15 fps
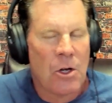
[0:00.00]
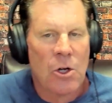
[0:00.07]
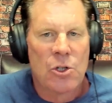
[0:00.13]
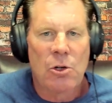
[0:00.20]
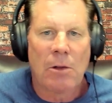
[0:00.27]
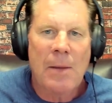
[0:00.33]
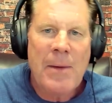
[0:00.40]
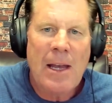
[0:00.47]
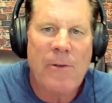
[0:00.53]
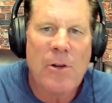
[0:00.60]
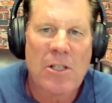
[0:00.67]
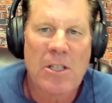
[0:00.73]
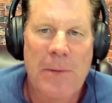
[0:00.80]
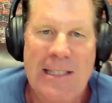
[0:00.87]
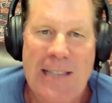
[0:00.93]
So let me give
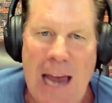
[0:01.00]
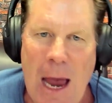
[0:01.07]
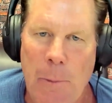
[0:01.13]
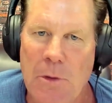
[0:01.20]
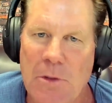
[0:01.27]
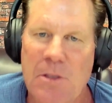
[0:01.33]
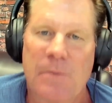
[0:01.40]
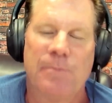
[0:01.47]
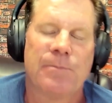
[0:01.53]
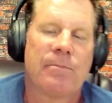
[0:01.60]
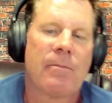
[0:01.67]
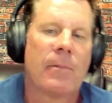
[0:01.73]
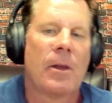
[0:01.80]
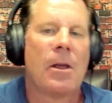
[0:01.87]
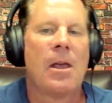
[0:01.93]
you some examples.
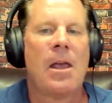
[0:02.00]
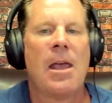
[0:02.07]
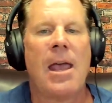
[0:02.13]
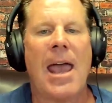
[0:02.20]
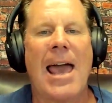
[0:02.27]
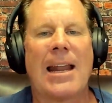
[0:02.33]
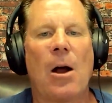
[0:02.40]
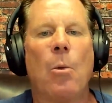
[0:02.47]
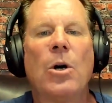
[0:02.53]
And